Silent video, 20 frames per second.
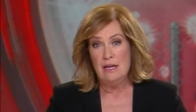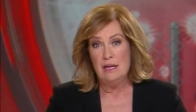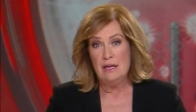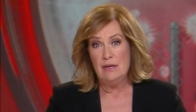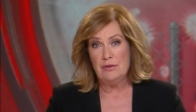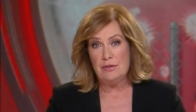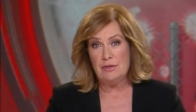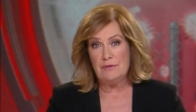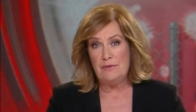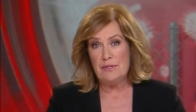
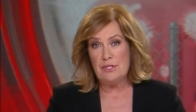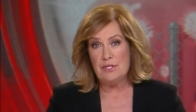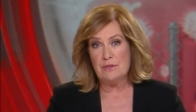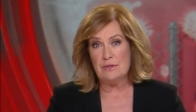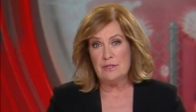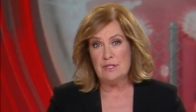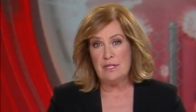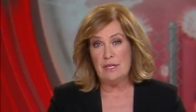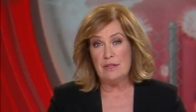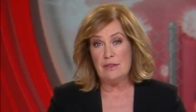Health
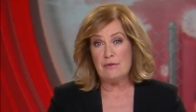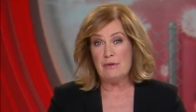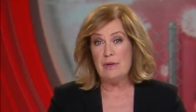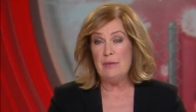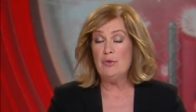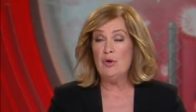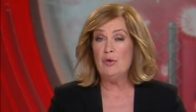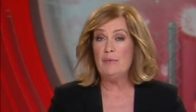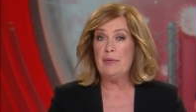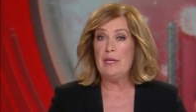officials said three
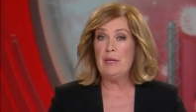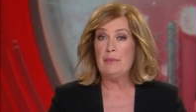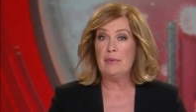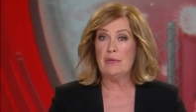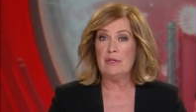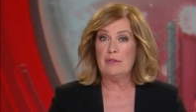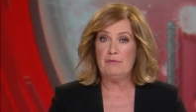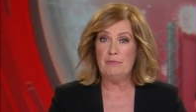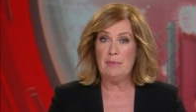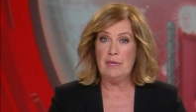more
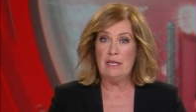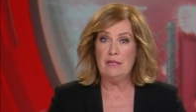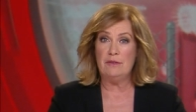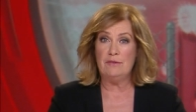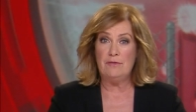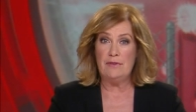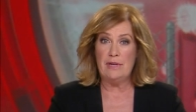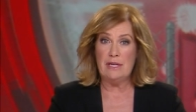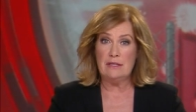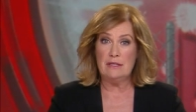people have been
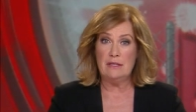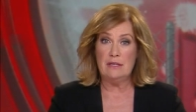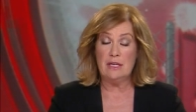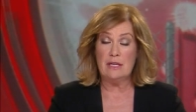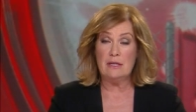infected,